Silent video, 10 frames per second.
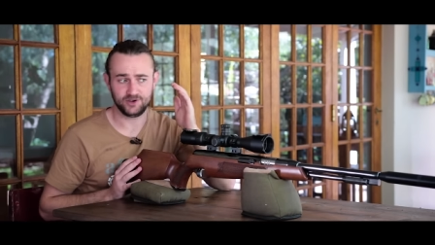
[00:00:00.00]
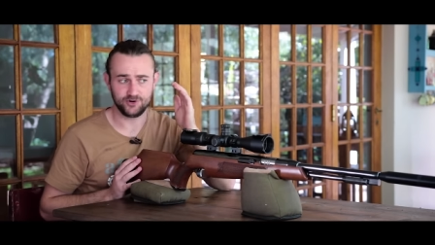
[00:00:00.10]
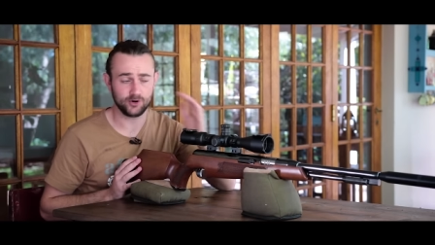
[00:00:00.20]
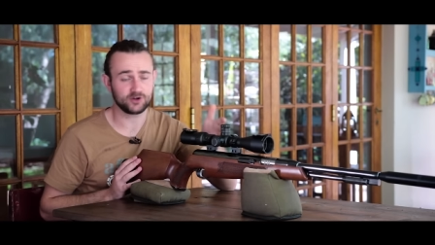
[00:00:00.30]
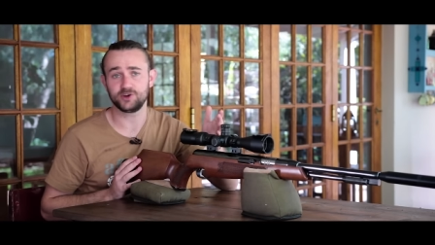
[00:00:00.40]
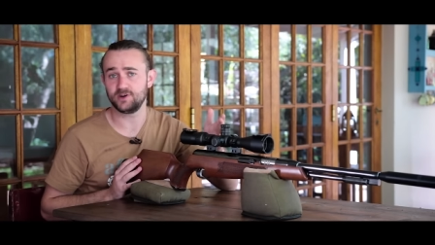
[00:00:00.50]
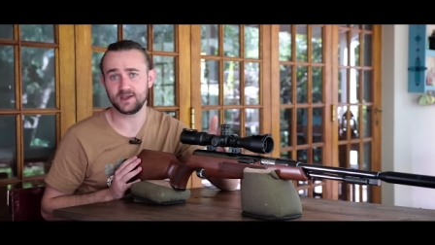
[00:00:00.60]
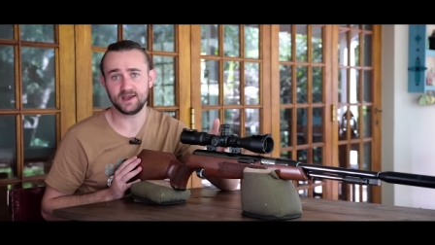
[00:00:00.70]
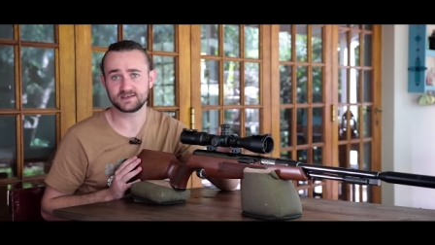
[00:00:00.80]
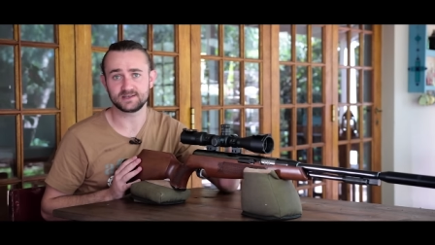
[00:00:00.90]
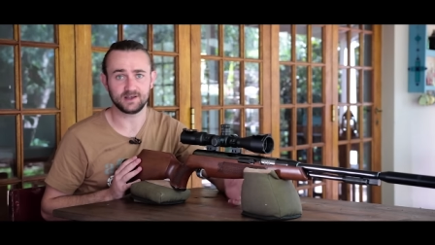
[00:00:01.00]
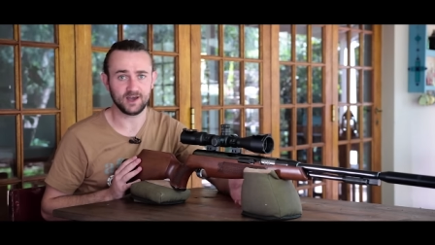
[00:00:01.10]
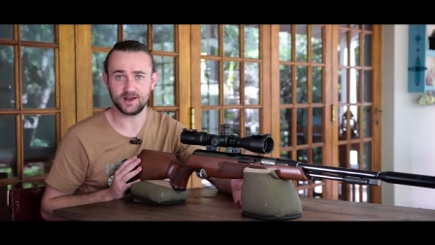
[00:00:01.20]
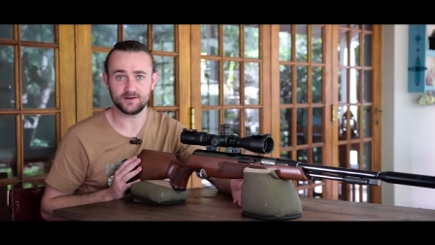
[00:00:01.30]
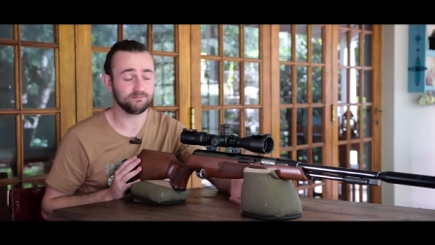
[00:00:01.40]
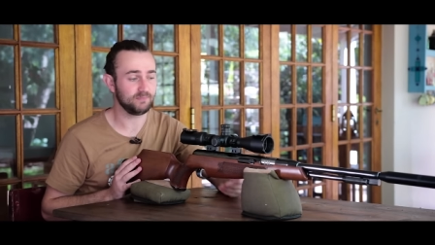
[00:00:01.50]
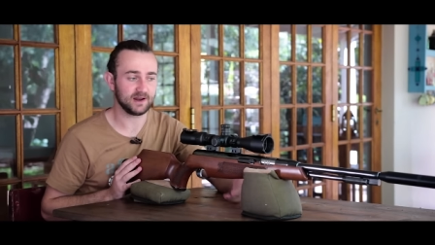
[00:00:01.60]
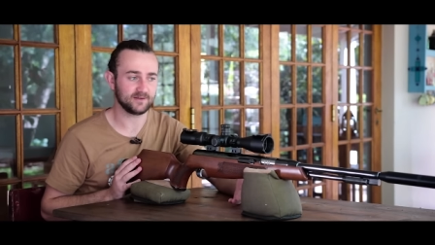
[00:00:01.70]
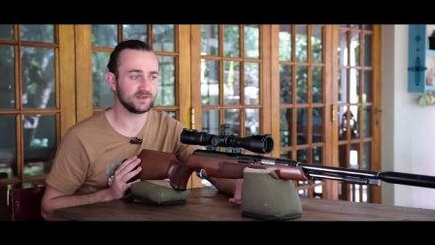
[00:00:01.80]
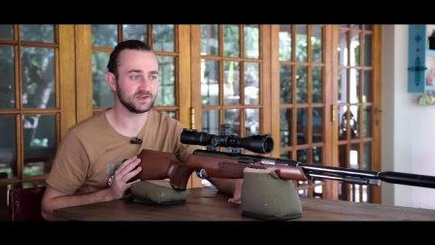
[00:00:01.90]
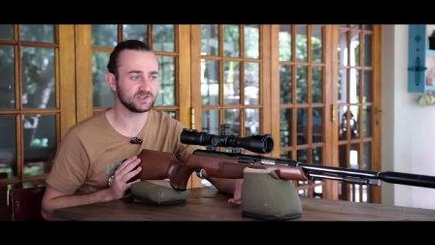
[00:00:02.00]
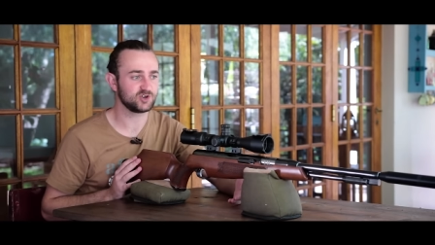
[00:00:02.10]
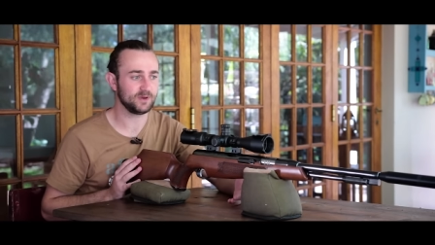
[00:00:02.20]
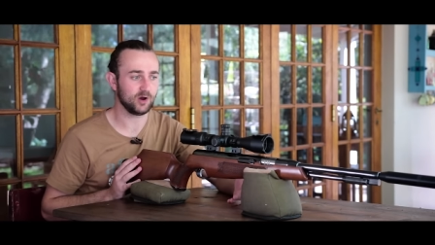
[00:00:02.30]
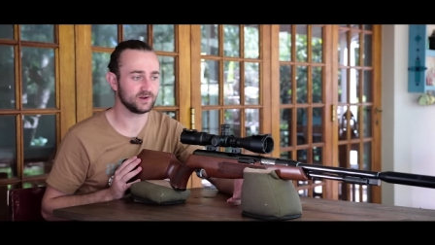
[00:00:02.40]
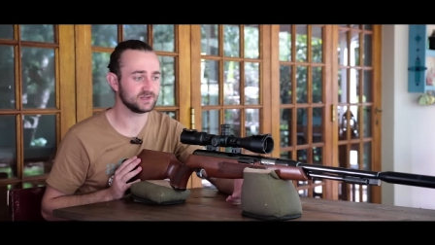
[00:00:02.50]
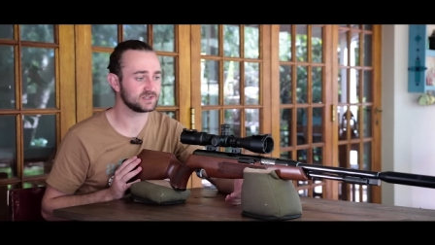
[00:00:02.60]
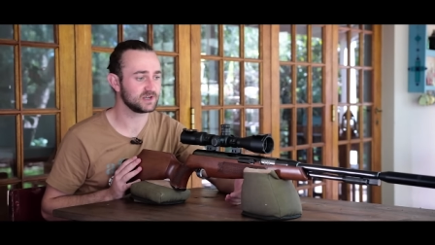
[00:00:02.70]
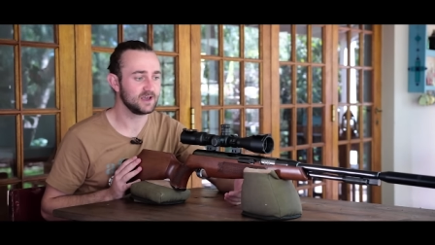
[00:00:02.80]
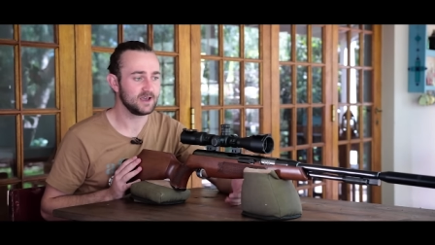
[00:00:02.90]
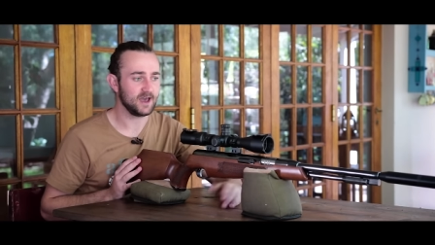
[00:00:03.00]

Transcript: you're not going to get a gun better than this, to be honest.